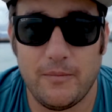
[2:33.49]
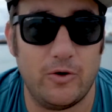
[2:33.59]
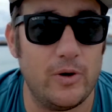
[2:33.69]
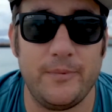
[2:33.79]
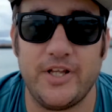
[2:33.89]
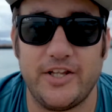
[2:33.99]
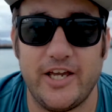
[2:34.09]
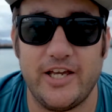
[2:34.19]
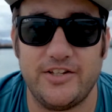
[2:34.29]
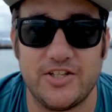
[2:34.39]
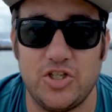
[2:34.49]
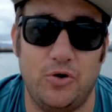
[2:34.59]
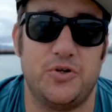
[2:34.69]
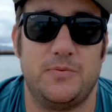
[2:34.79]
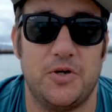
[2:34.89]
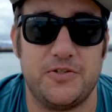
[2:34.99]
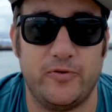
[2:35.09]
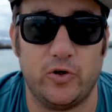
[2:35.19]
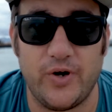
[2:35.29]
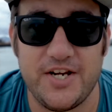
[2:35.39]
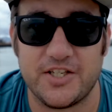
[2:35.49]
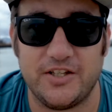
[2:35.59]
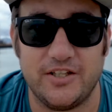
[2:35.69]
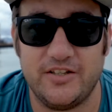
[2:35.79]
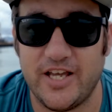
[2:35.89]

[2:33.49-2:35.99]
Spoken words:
But remember that they're tourist spots for a reason.